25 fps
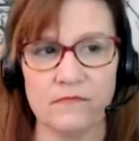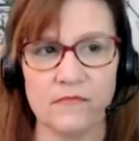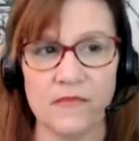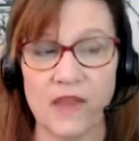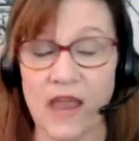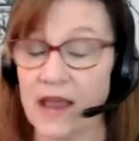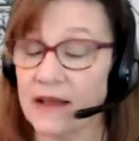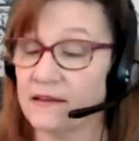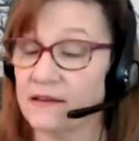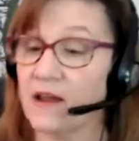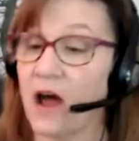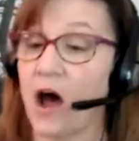
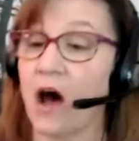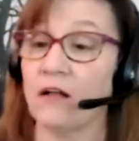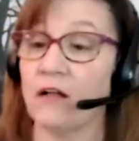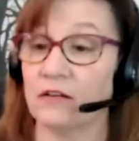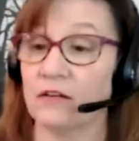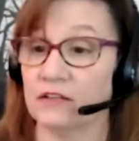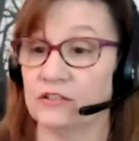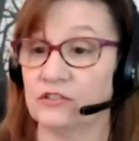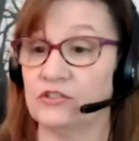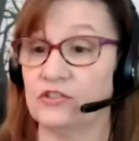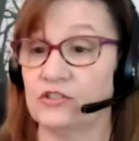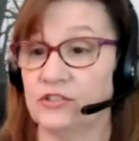
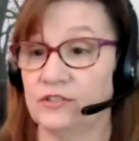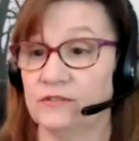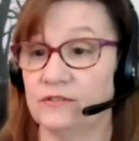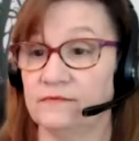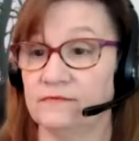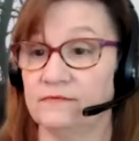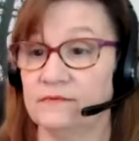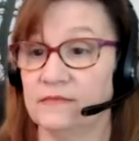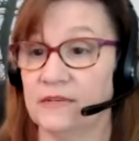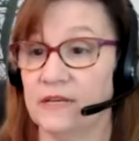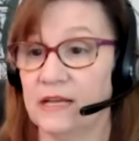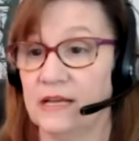acknowledged
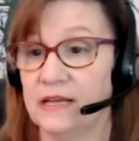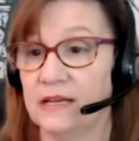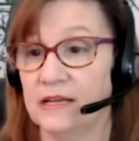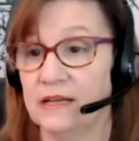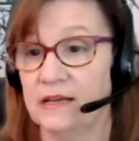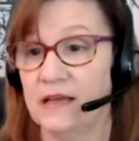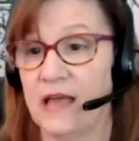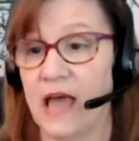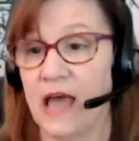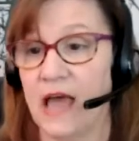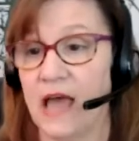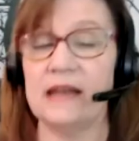
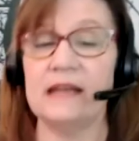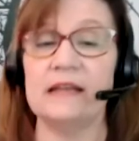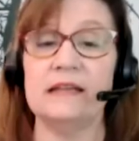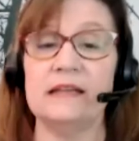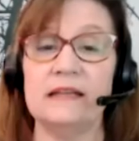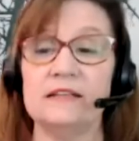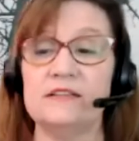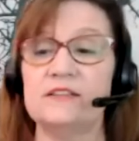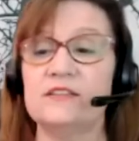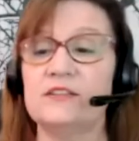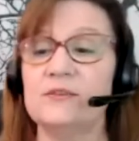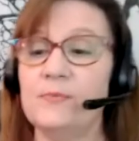and it
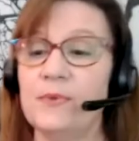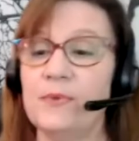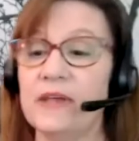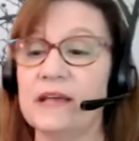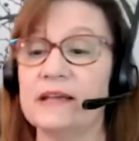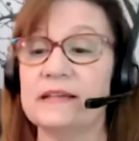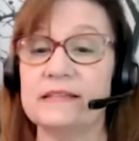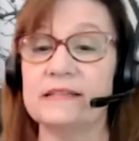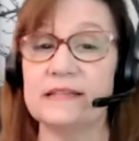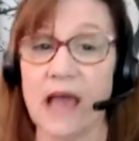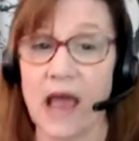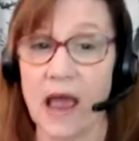needs to be
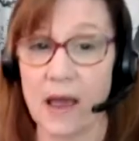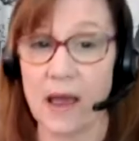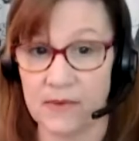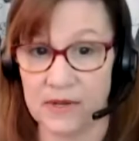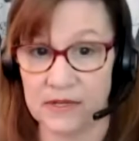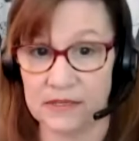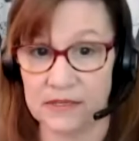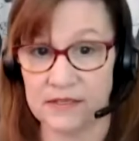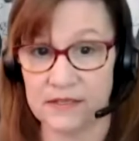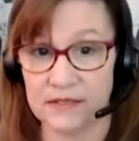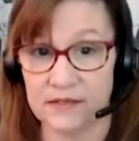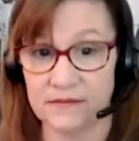
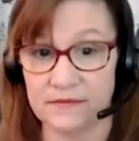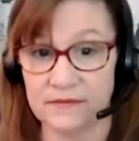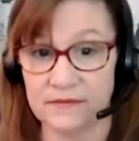examined.